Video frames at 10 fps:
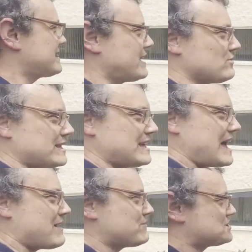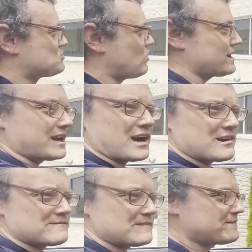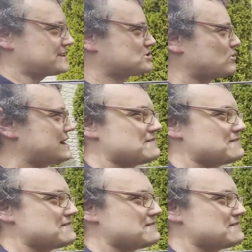they only averaged 1 car for every 20